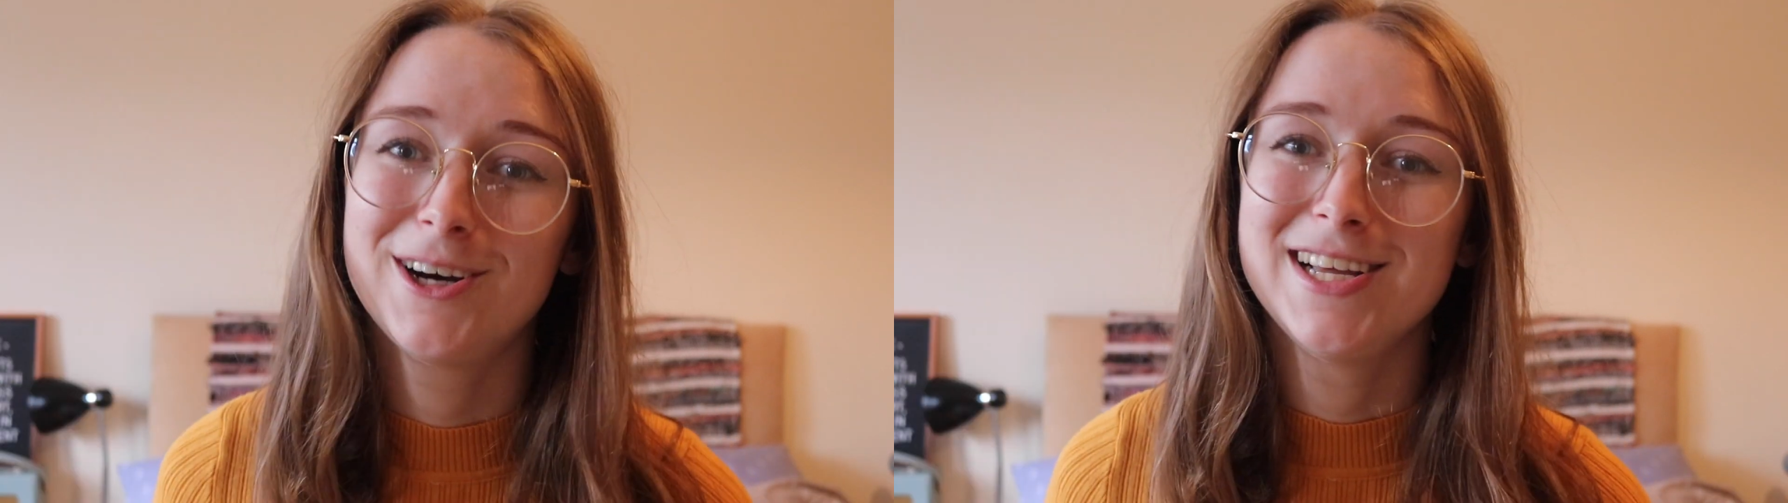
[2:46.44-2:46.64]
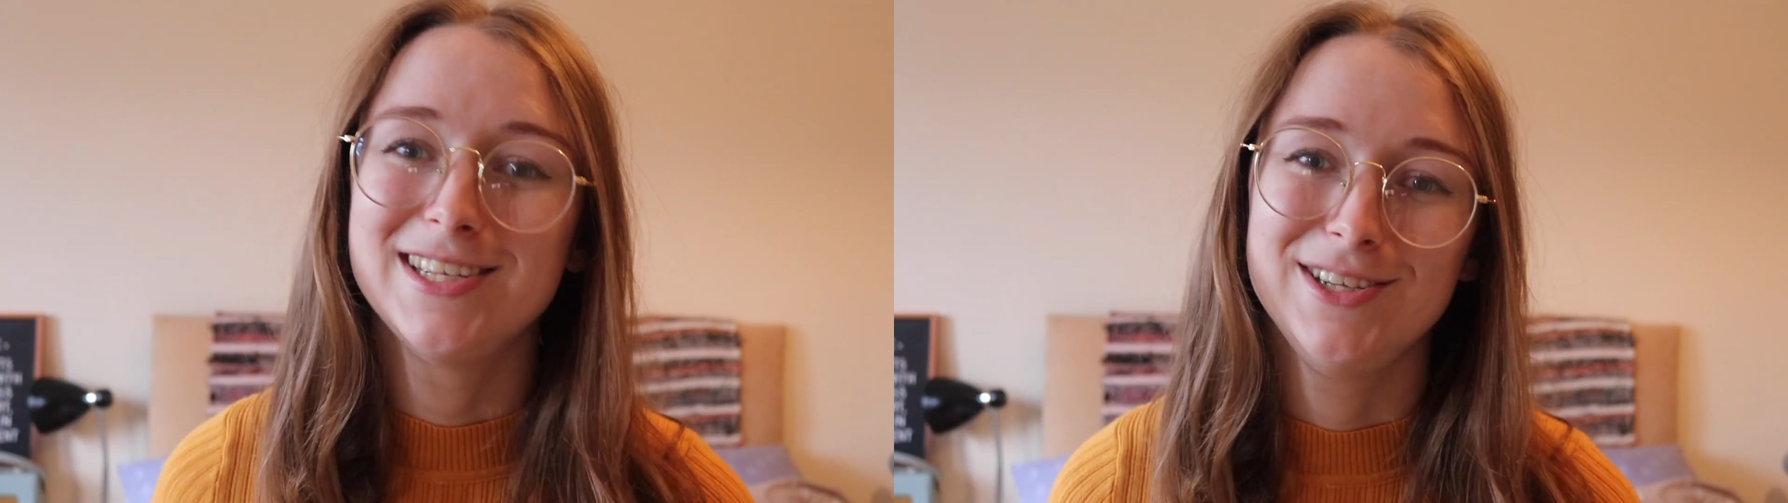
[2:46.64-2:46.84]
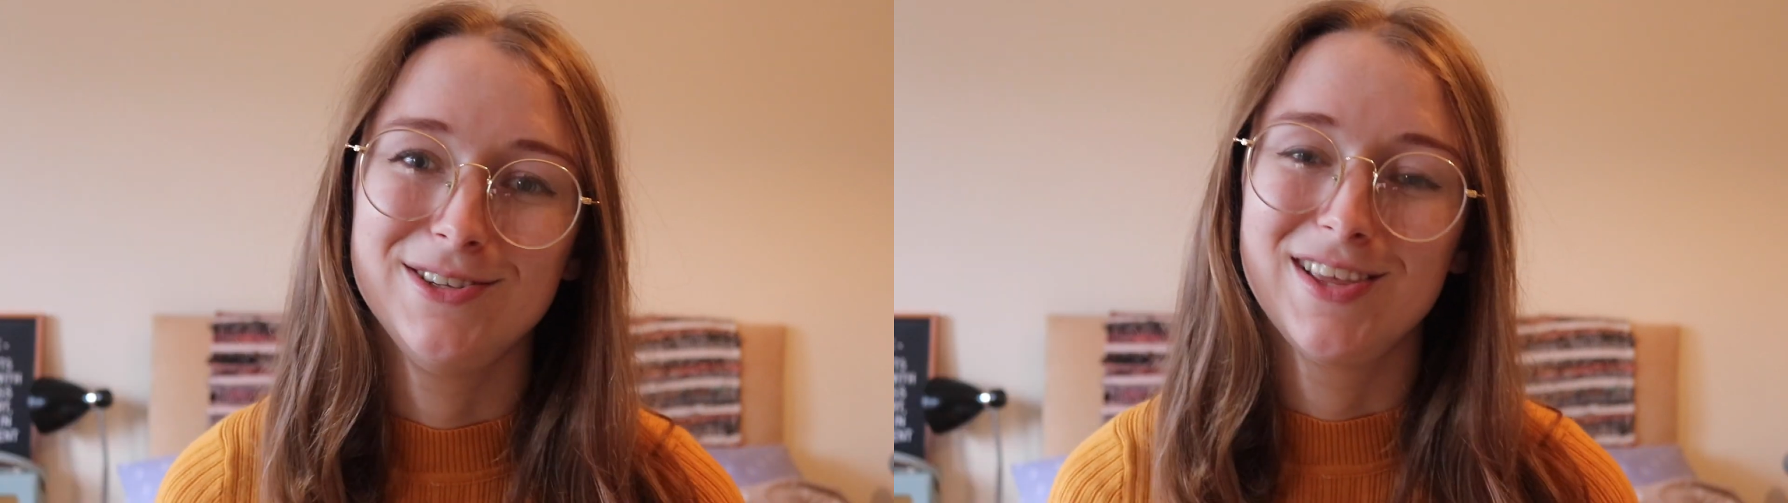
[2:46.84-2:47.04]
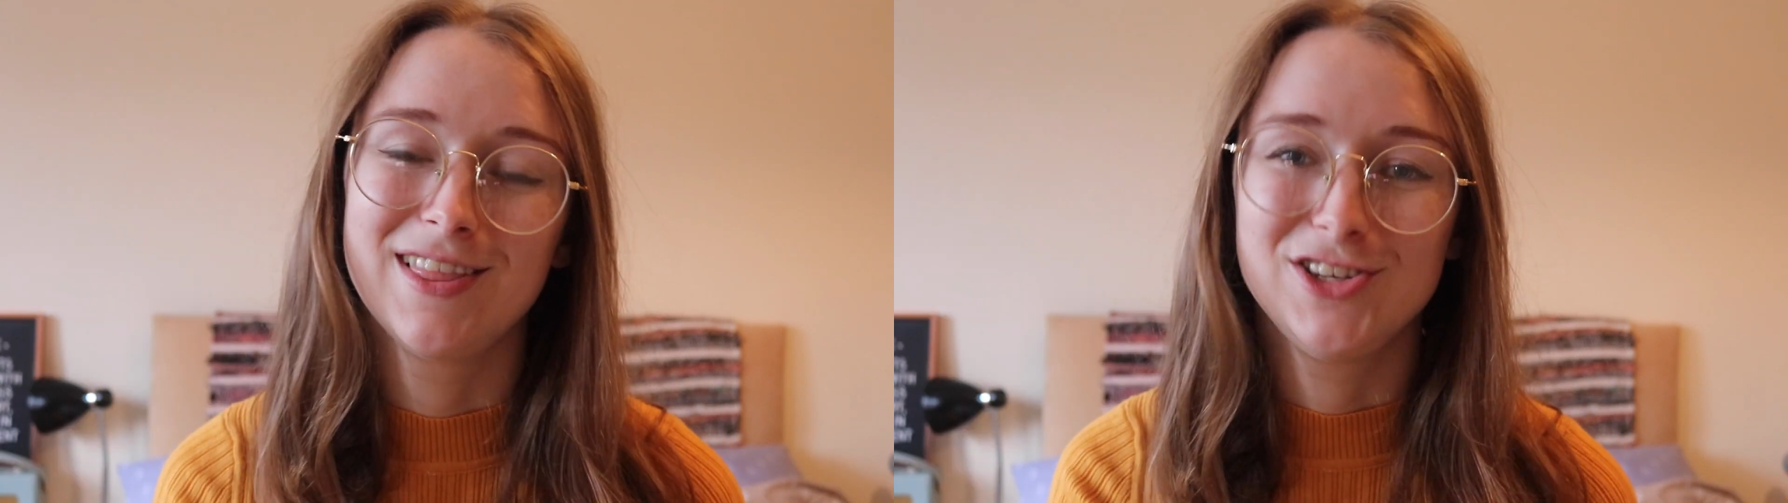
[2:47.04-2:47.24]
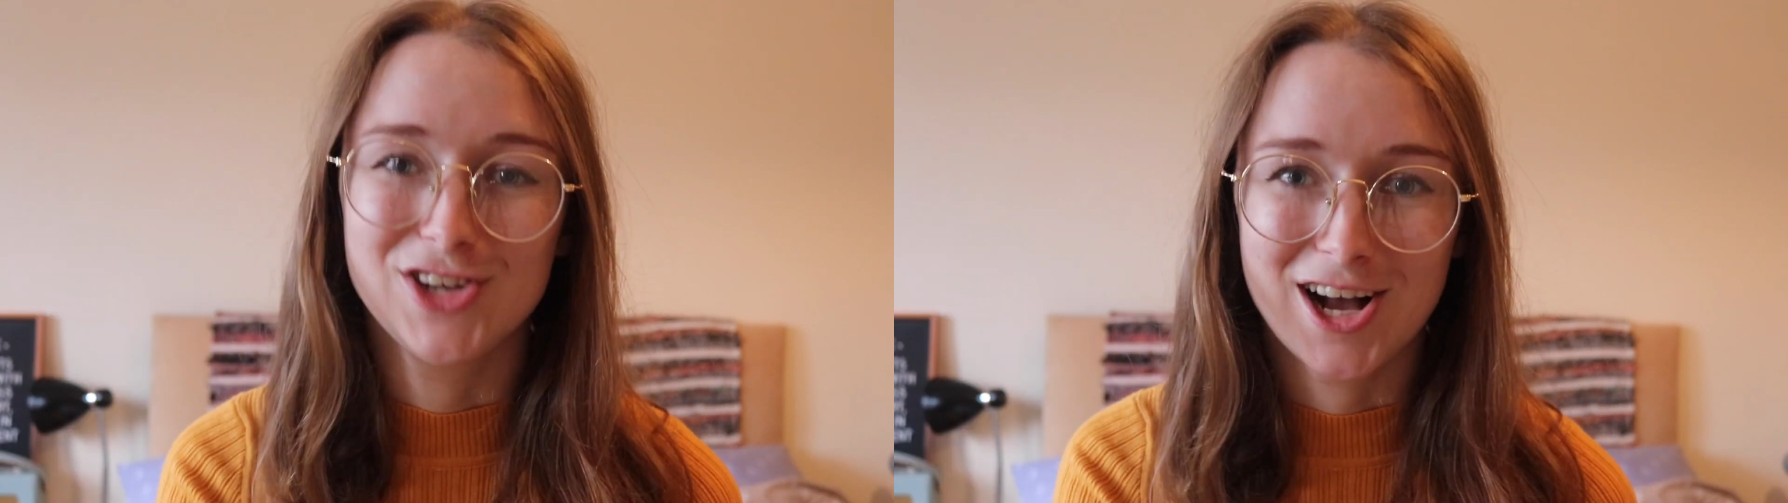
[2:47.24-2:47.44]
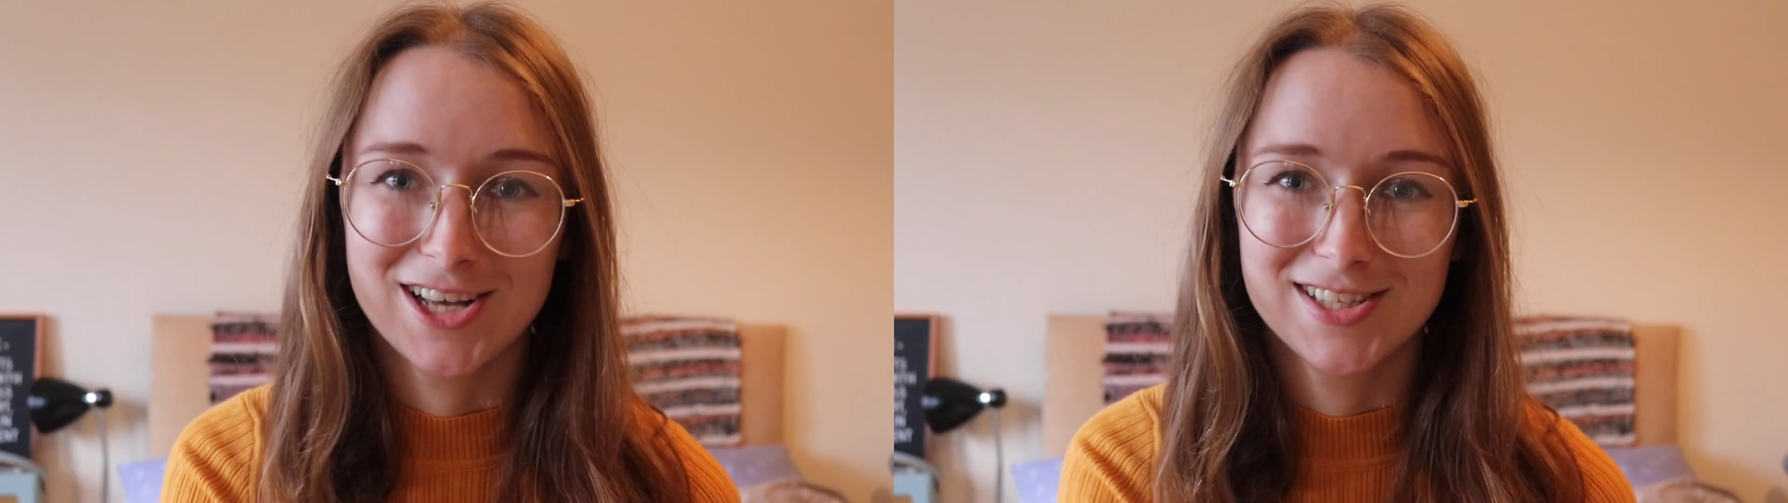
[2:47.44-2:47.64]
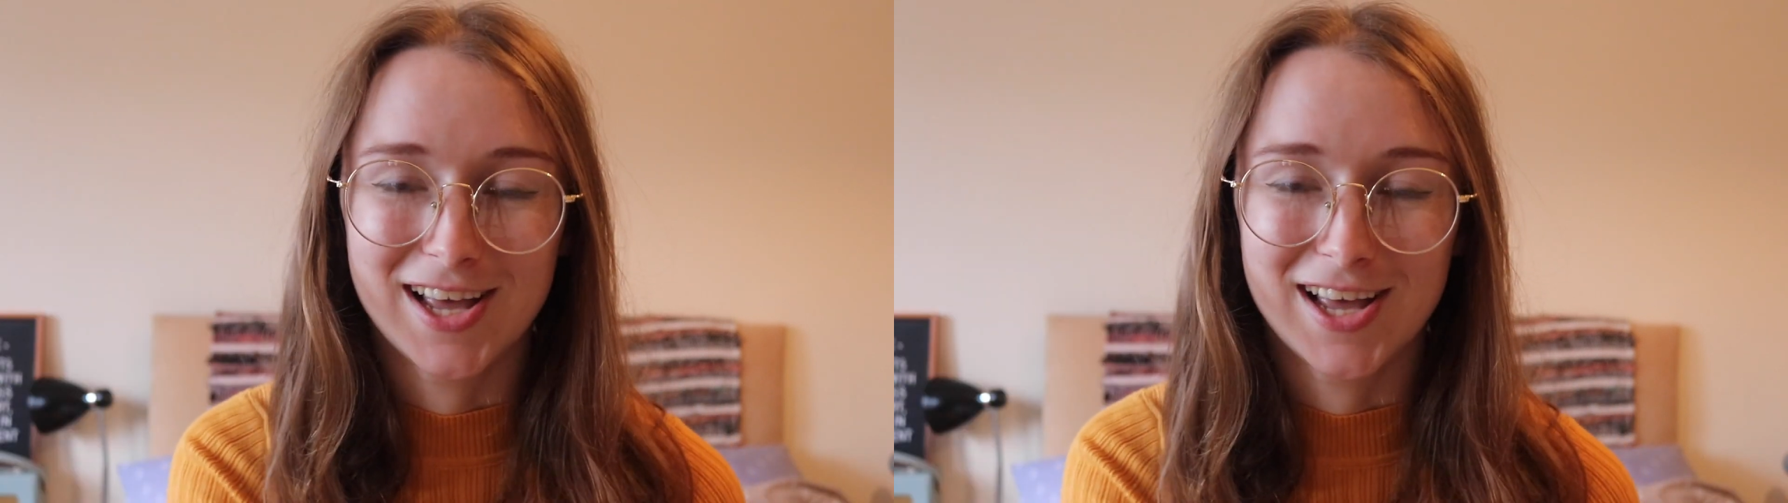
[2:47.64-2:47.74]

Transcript: one is using the jars